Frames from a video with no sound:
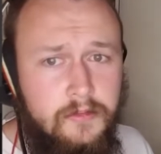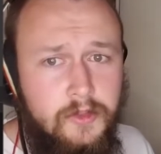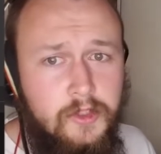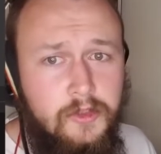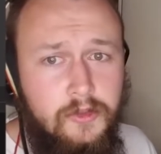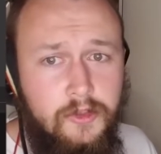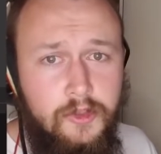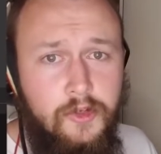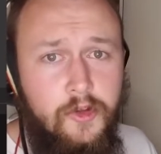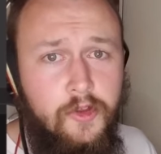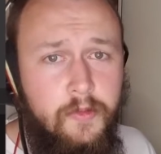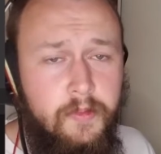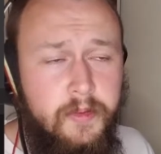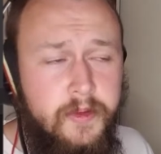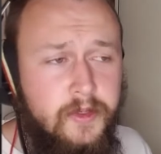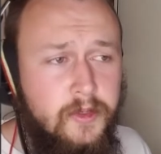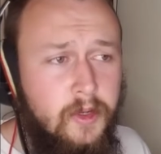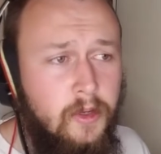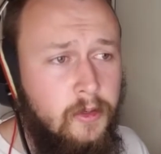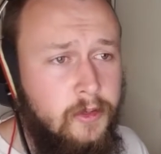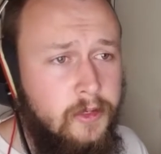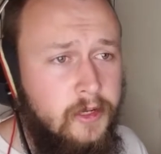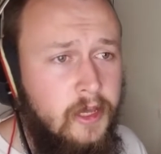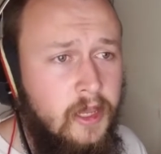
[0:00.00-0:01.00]
Truth be
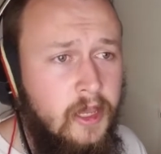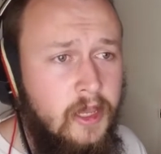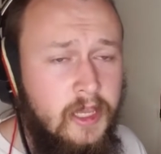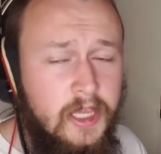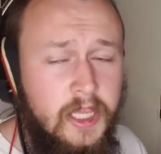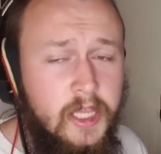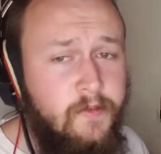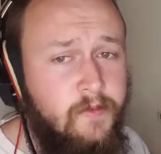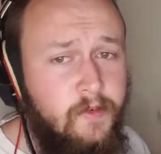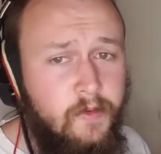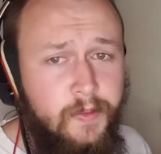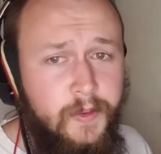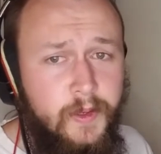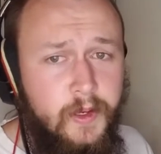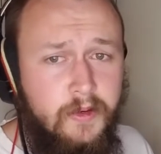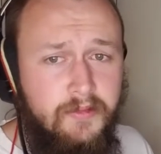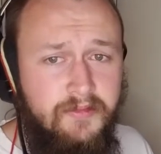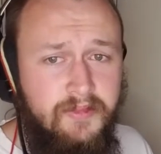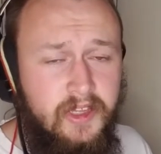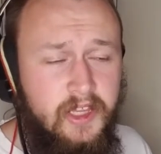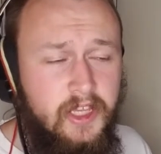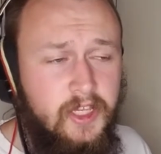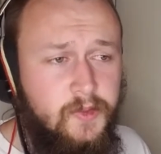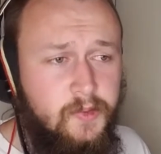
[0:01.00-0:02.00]
told, even if we
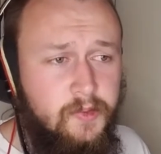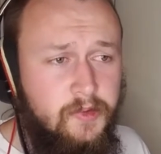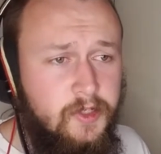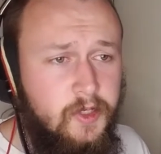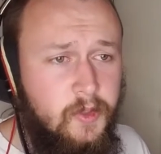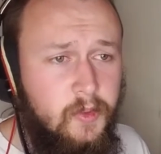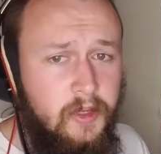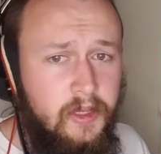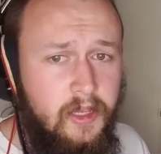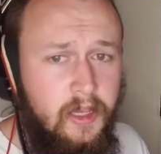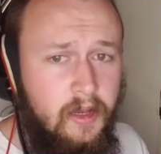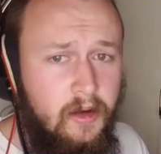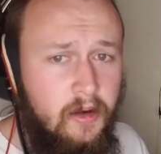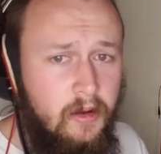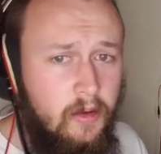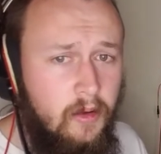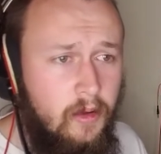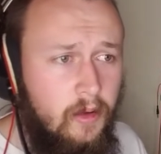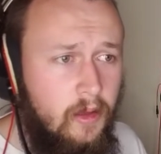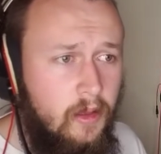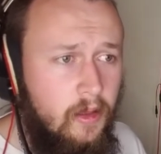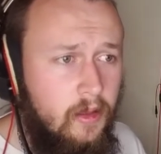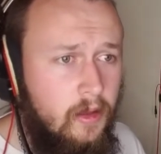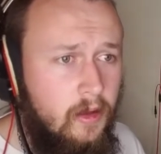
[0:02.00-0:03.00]
don't realize we're doing it,
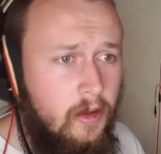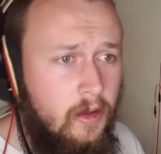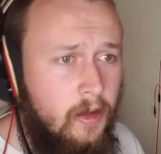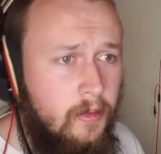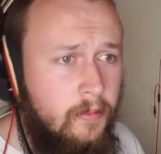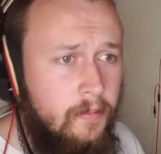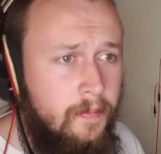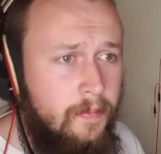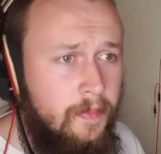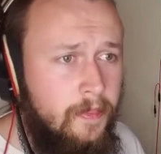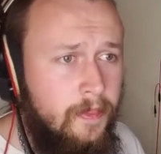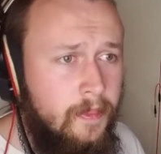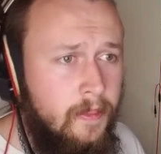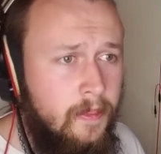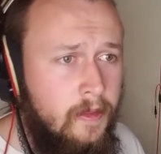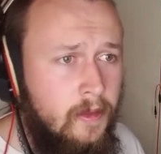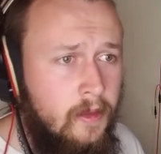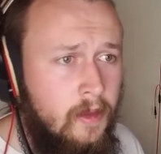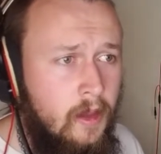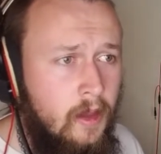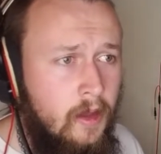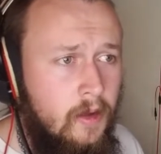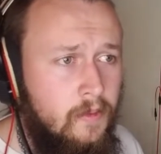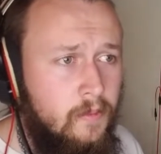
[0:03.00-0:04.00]
um,
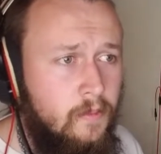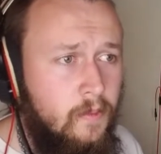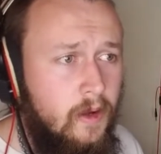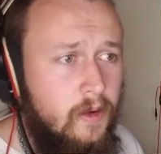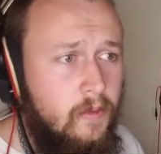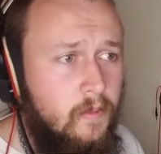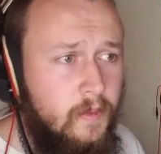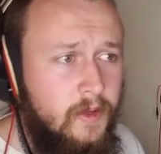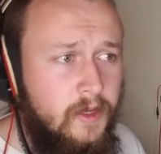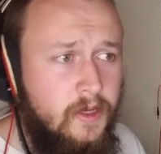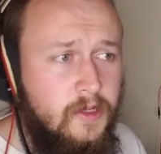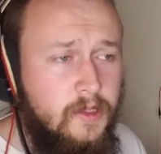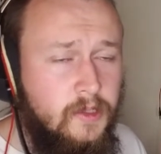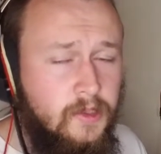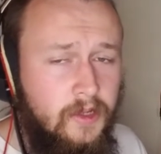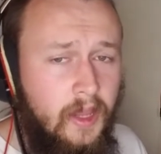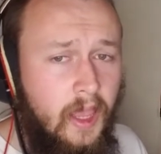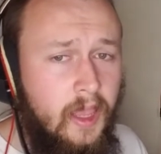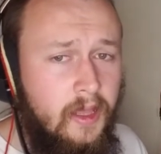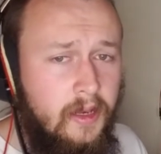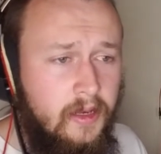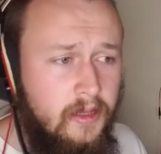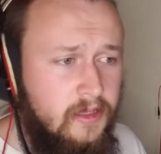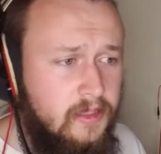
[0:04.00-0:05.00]
what we
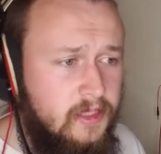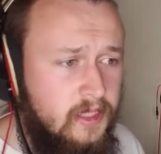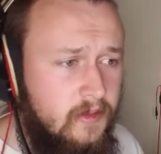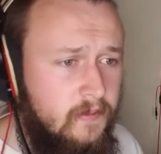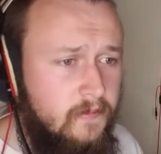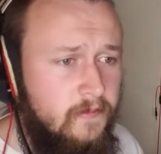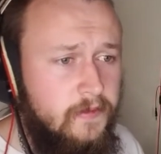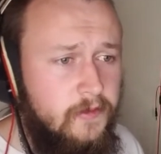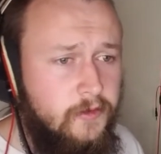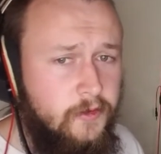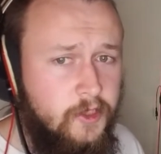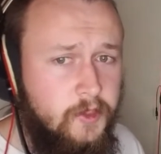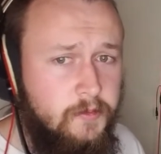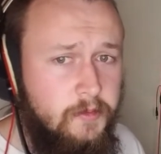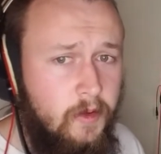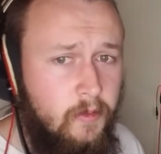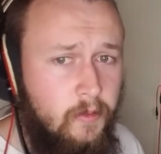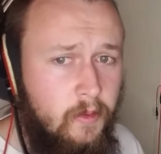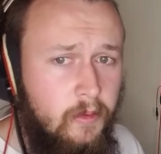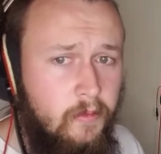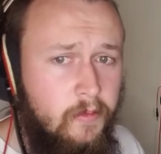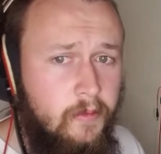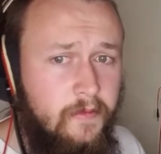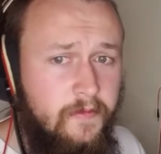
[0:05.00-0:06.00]
create is influenced by
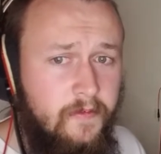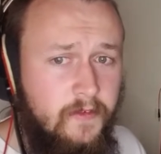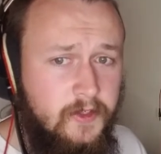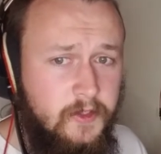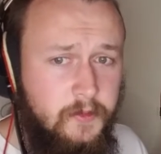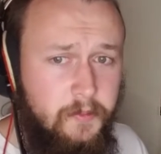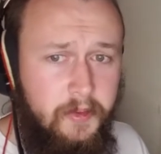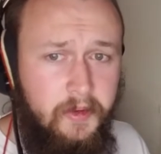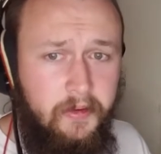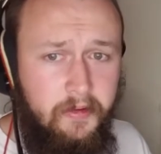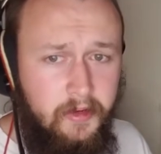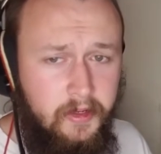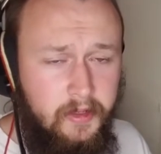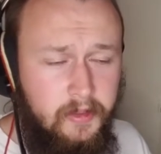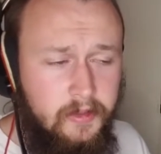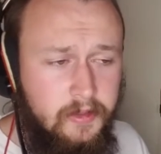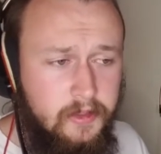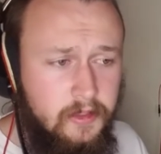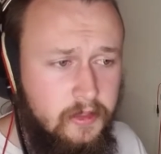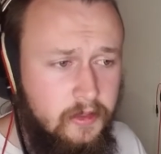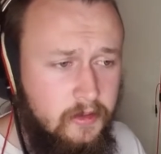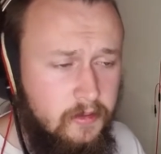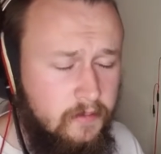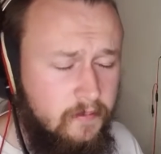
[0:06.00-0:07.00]
what we've
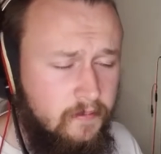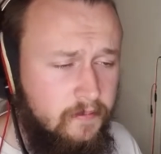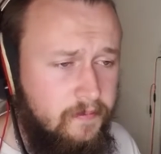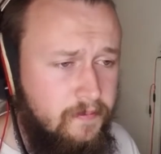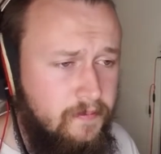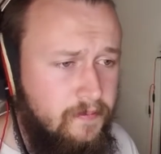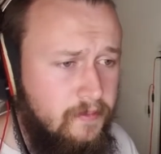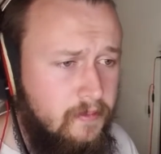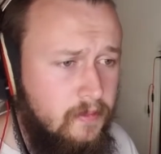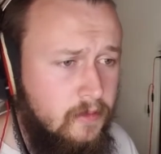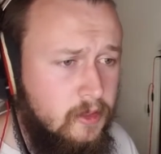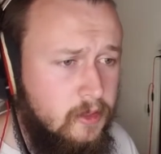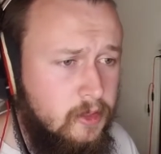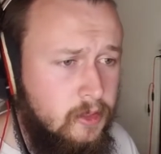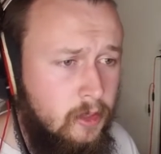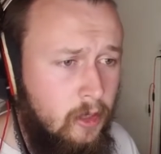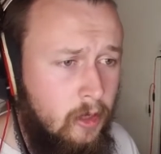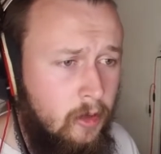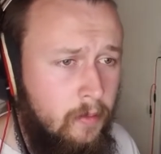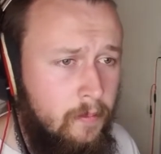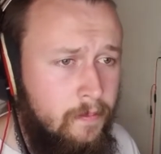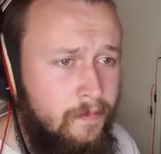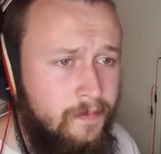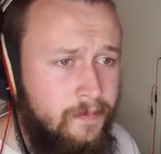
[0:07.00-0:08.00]
experienced.
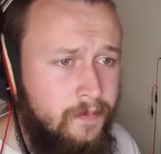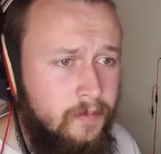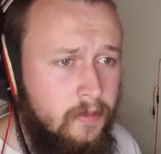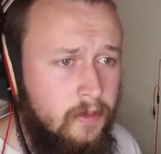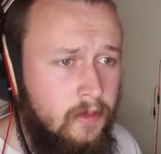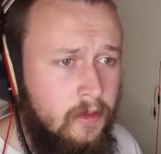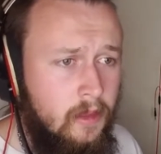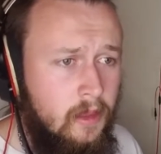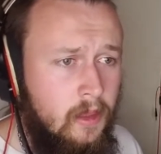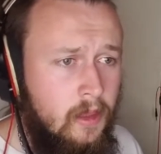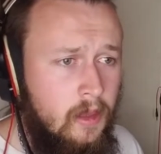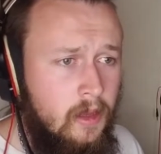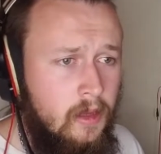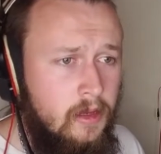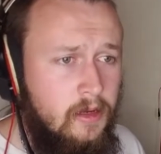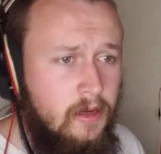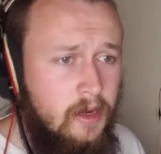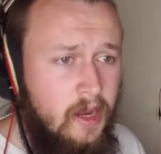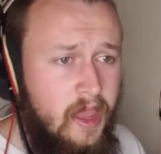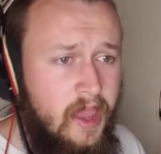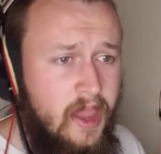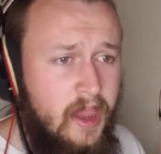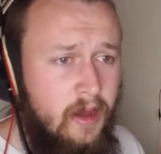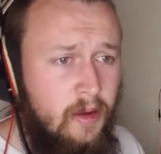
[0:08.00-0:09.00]
So
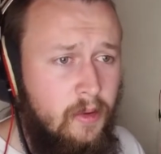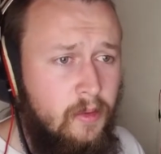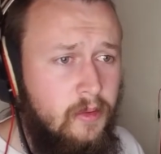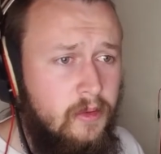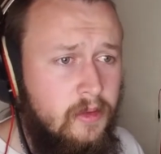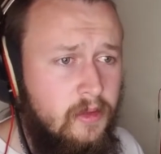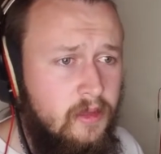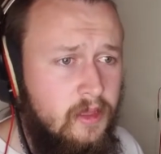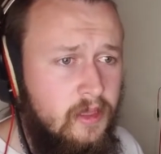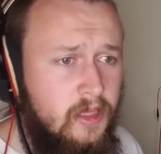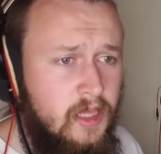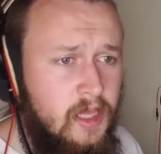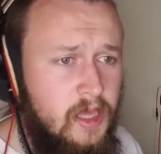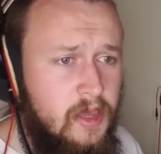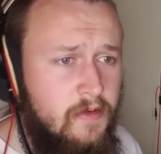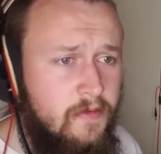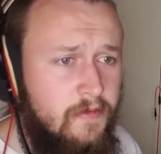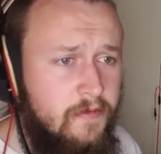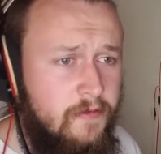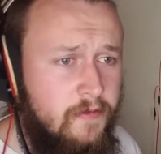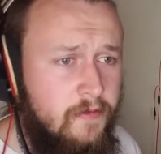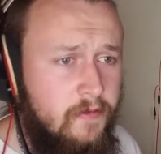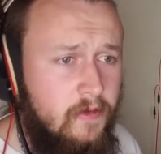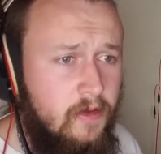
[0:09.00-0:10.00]
now
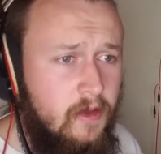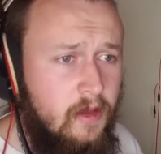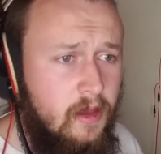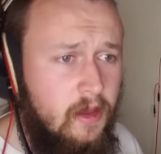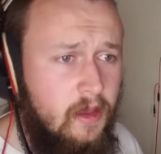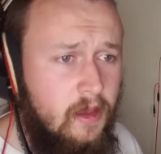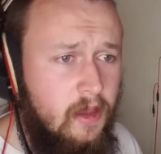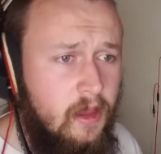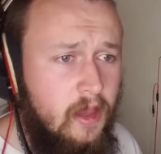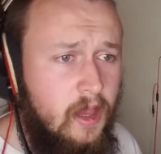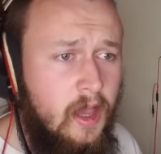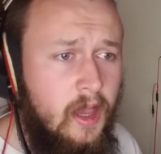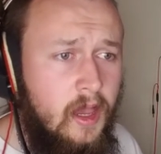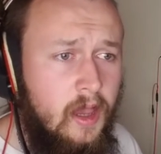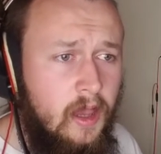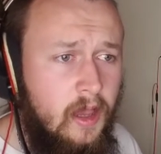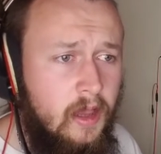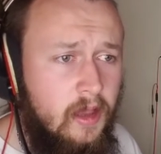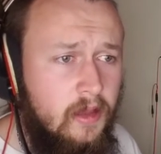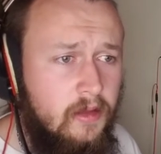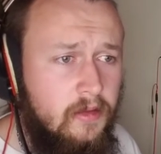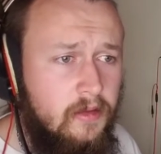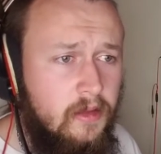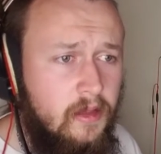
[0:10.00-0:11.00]
if
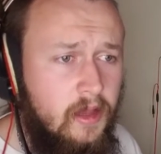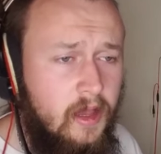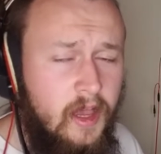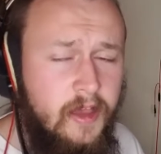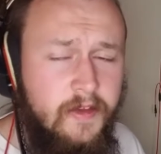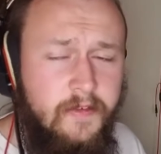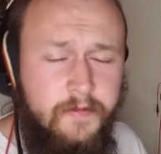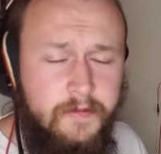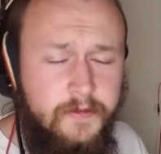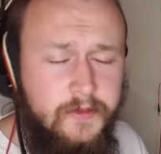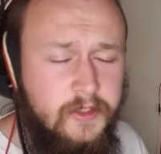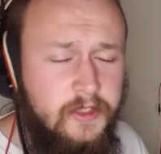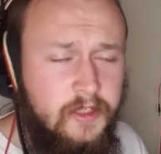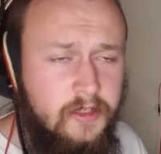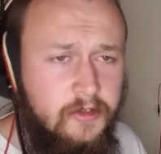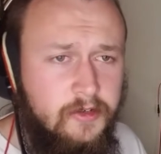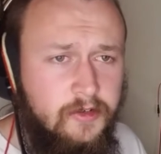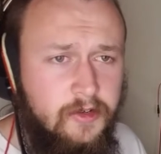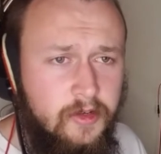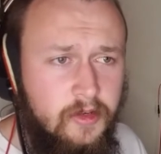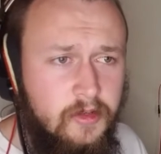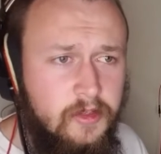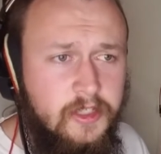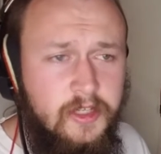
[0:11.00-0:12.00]
uh, I've seen
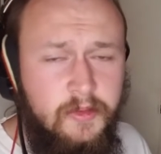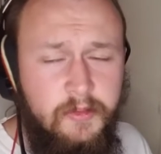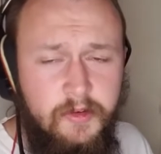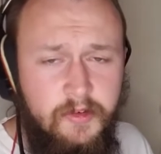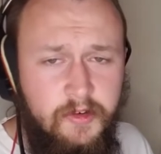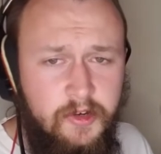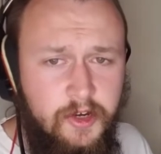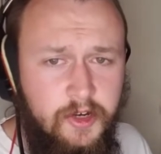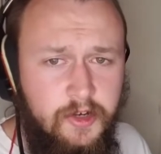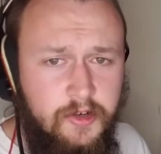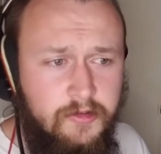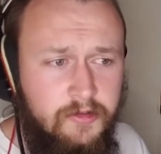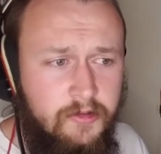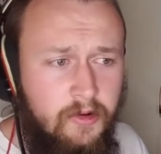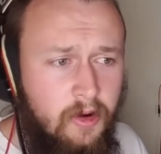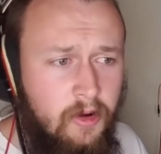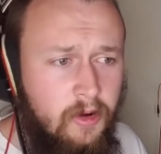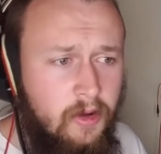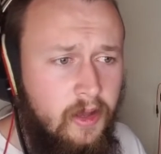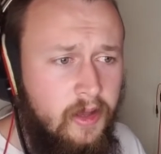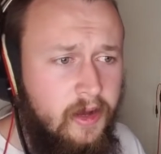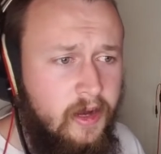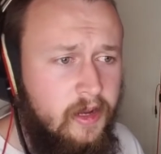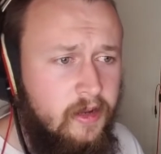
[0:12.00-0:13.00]
crit some Critical
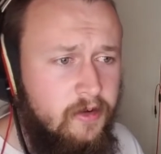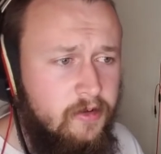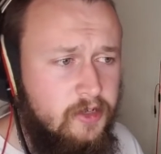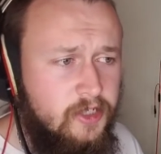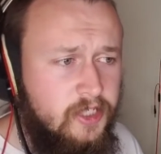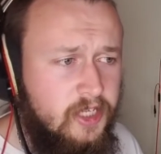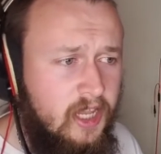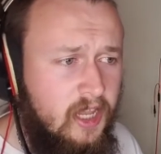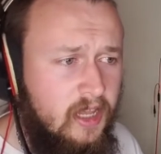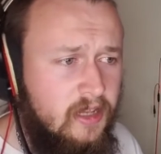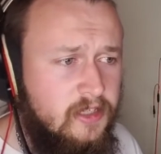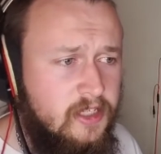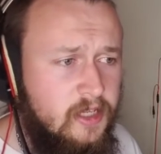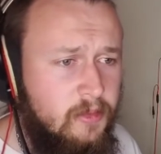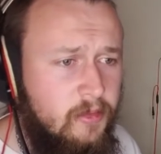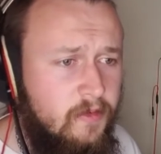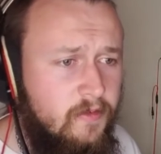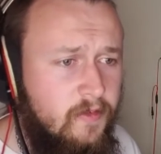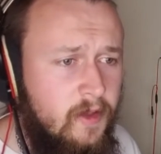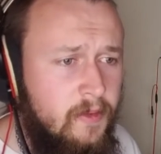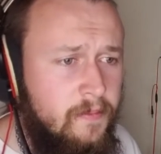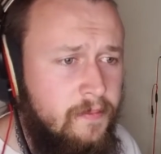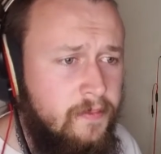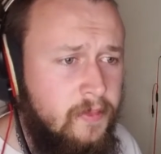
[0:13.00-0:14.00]
Role and I understand some of
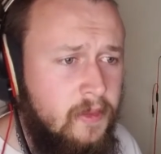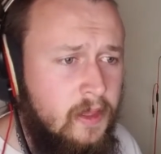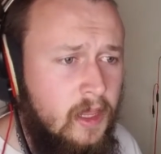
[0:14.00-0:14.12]
it,